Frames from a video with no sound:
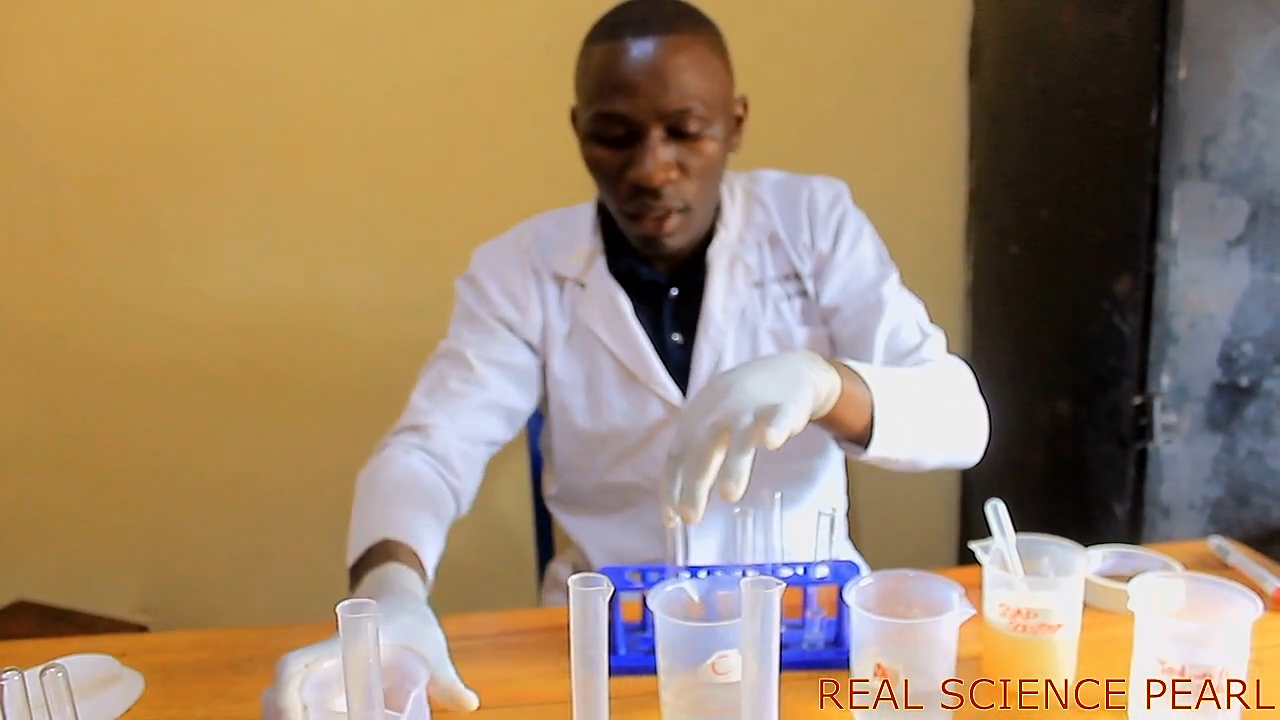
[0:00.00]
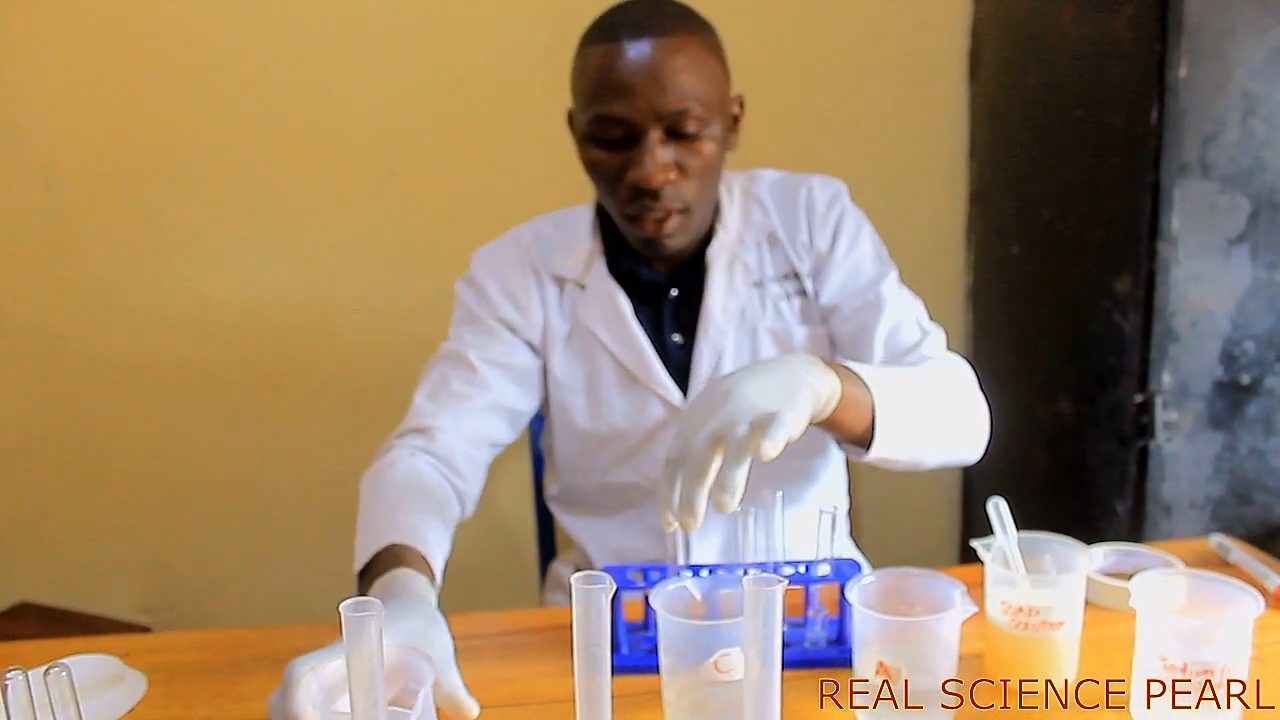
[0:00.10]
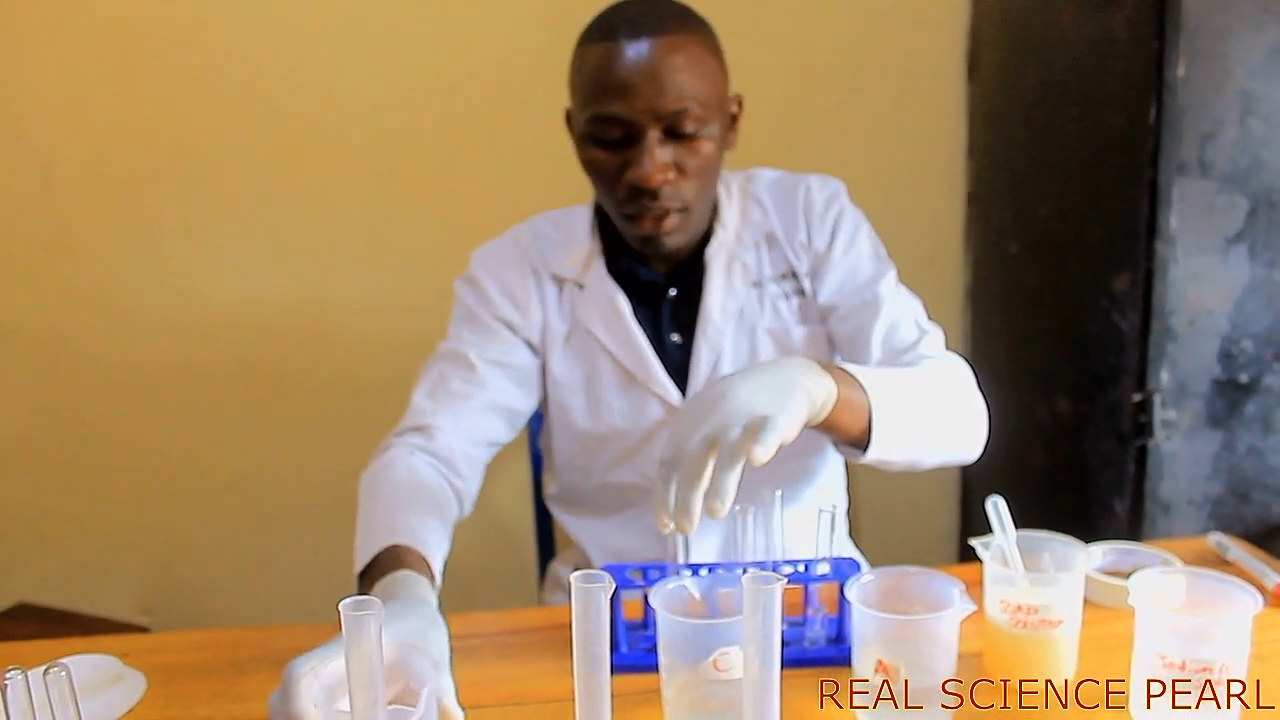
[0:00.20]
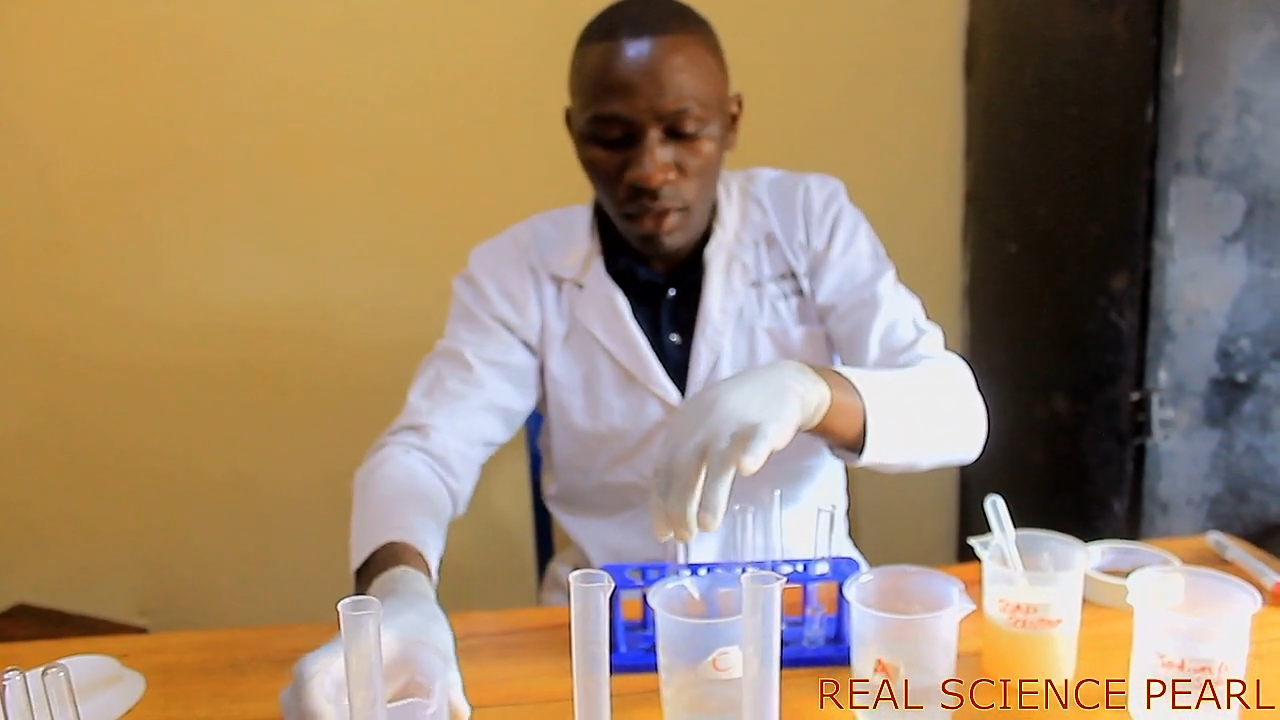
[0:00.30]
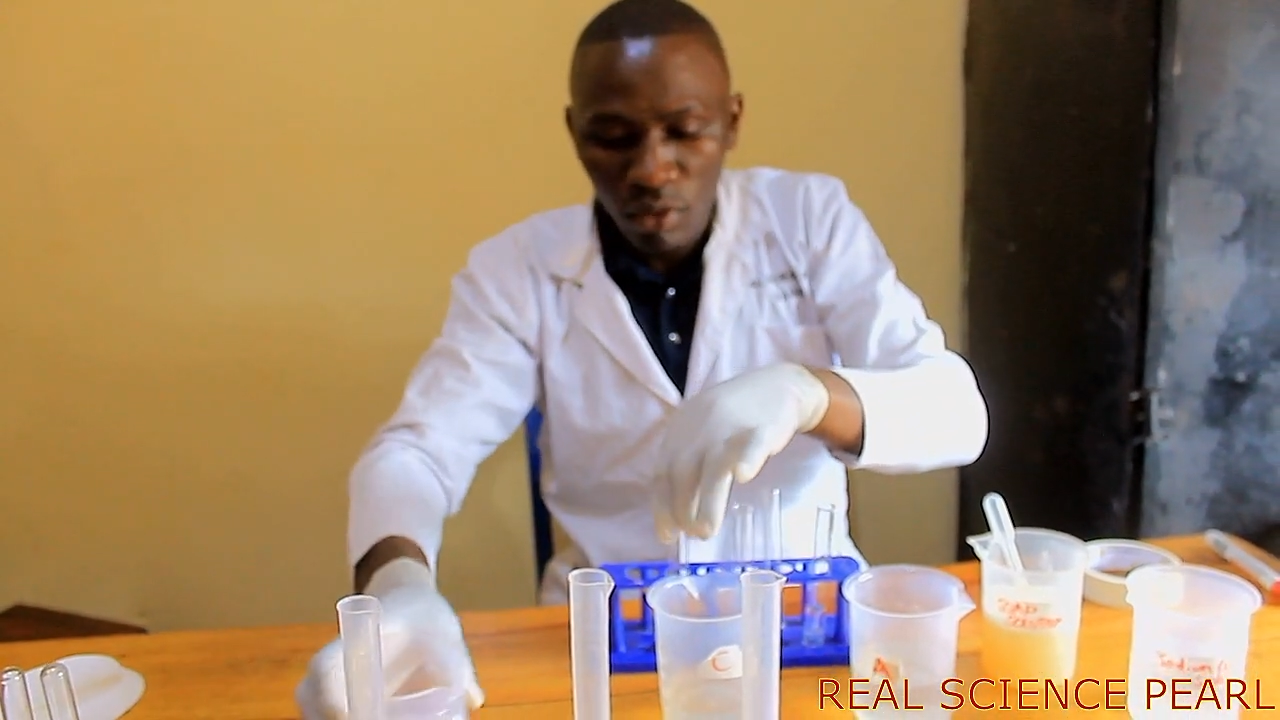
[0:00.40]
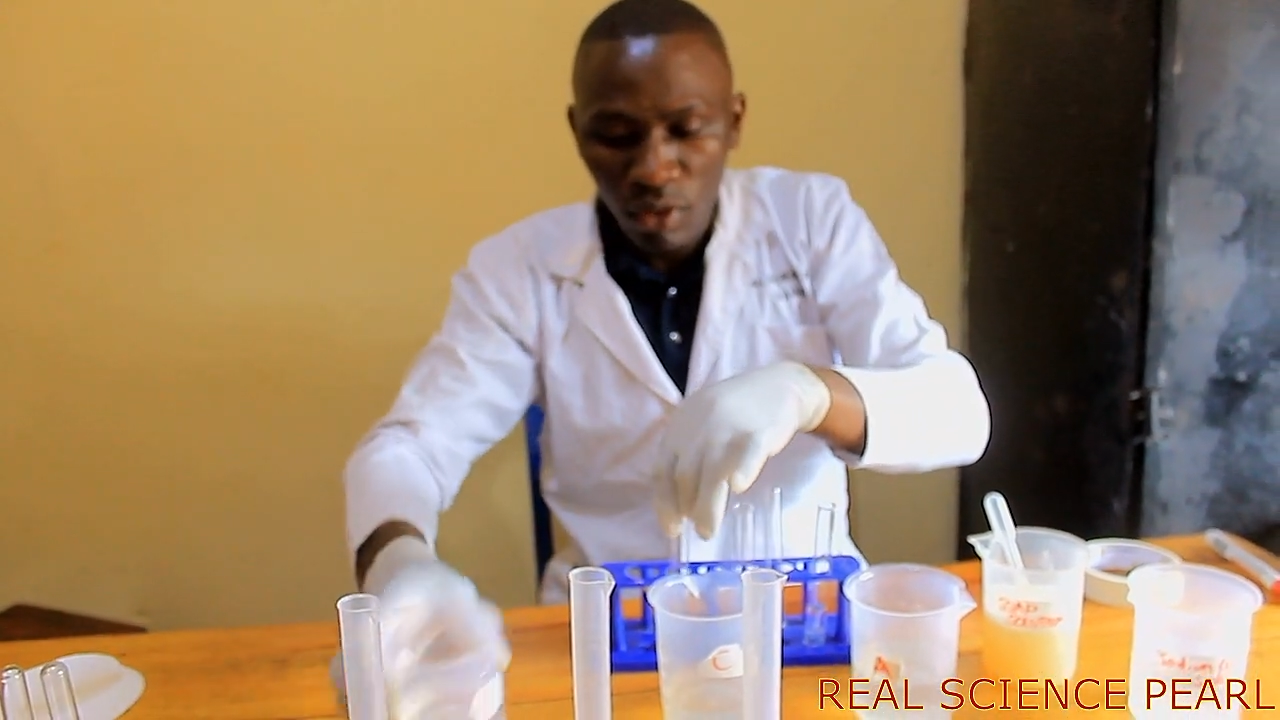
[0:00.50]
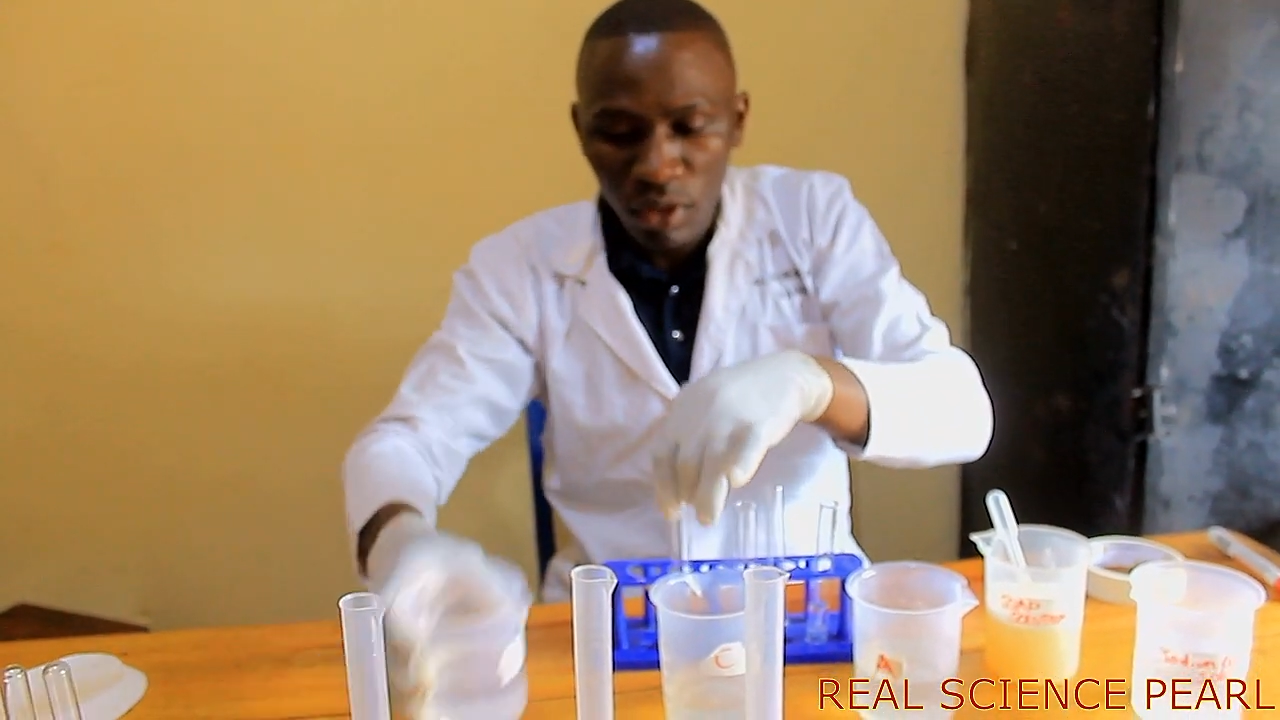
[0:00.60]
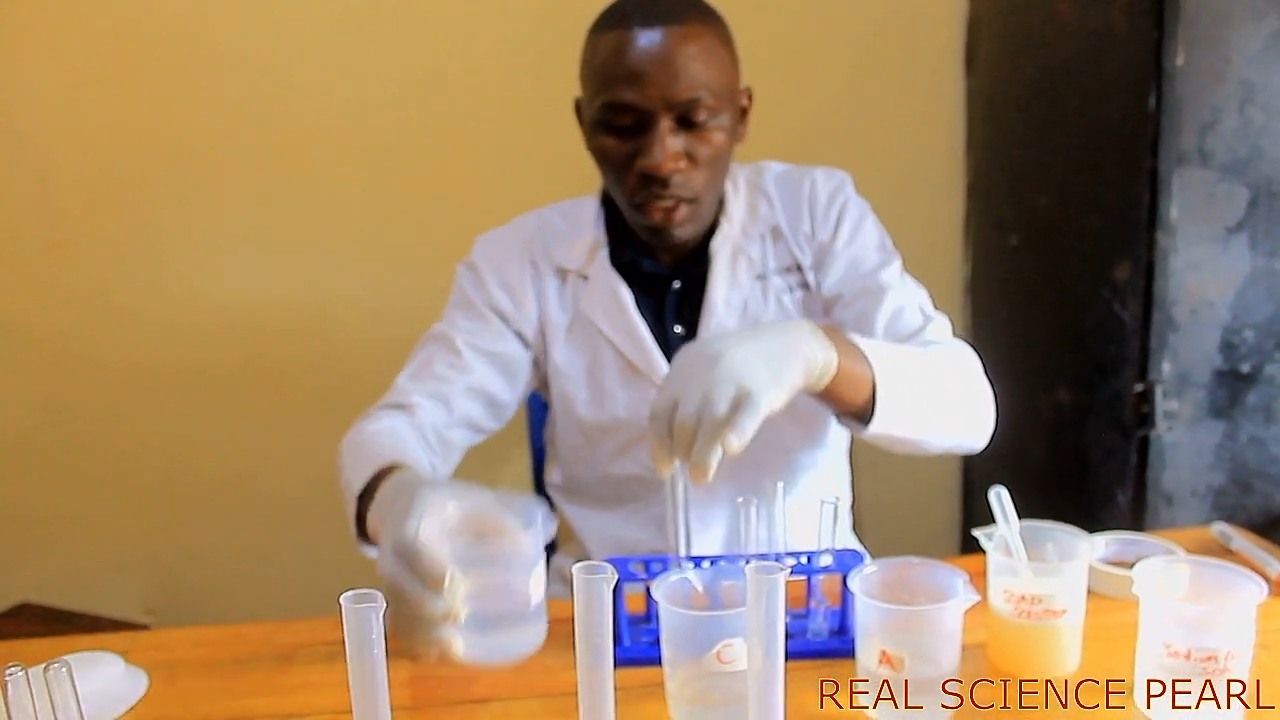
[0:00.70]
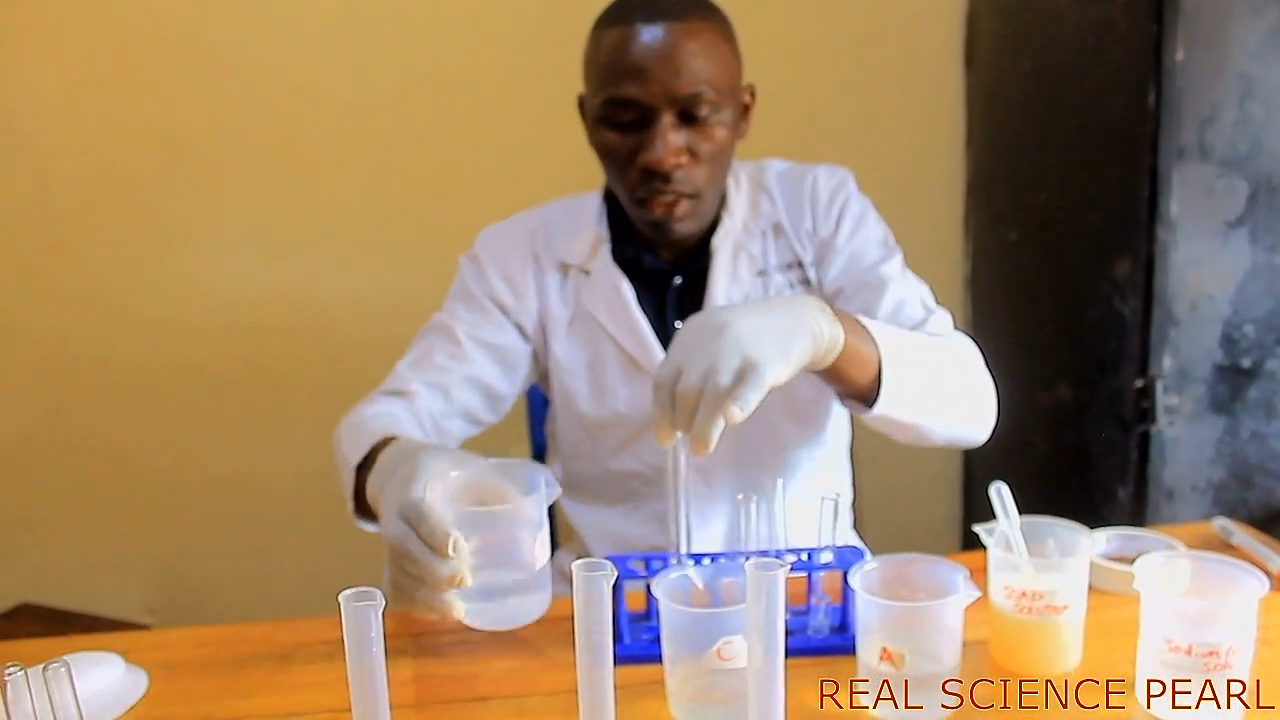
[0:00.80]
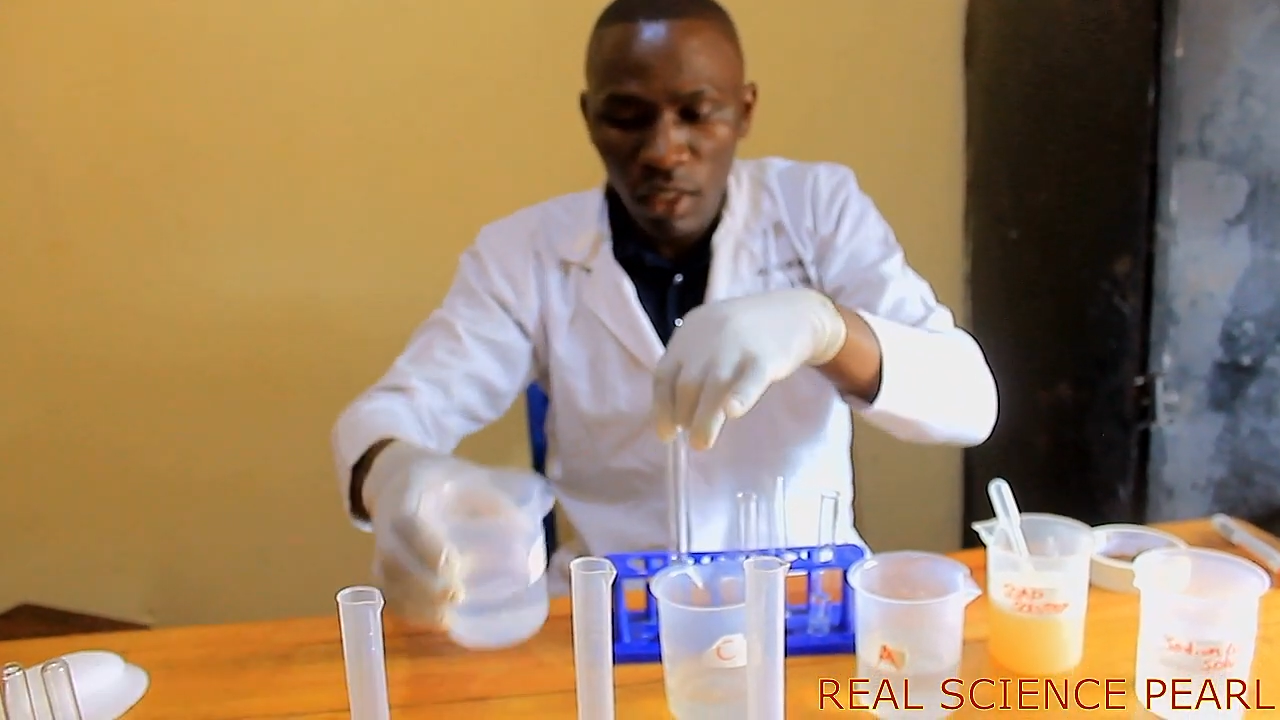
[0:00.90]
And this
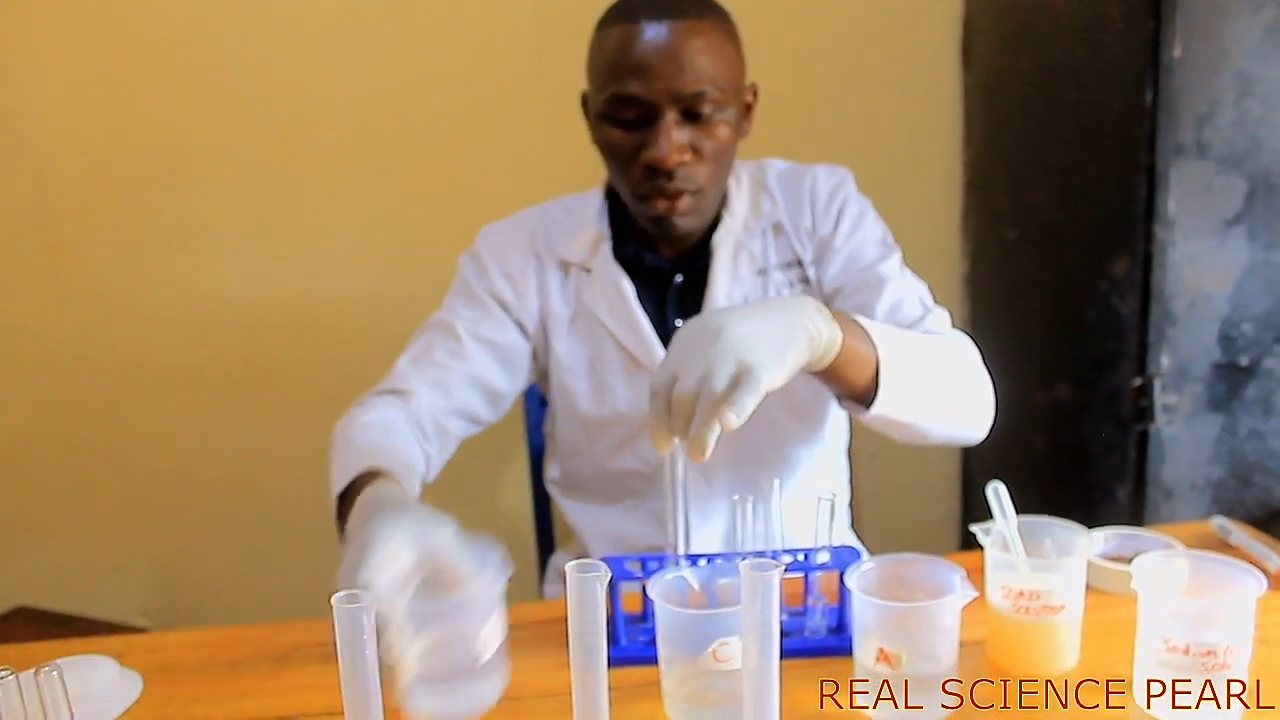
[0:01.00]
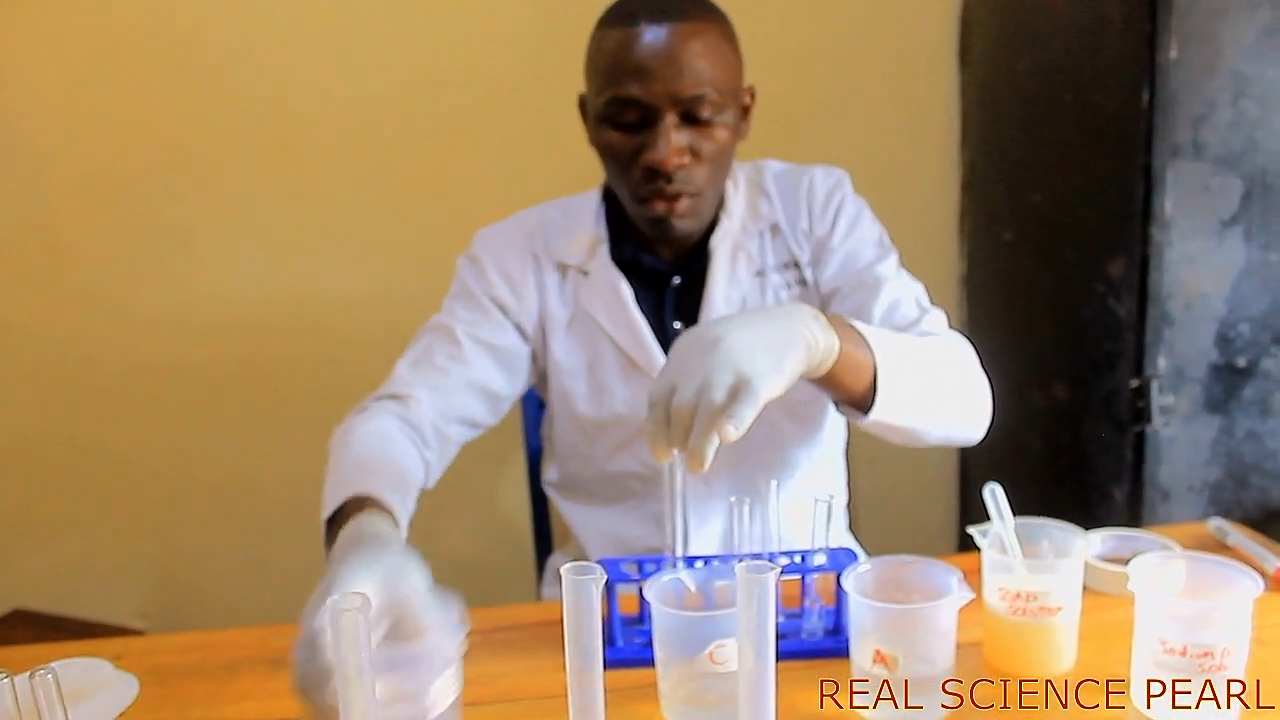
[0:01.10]
is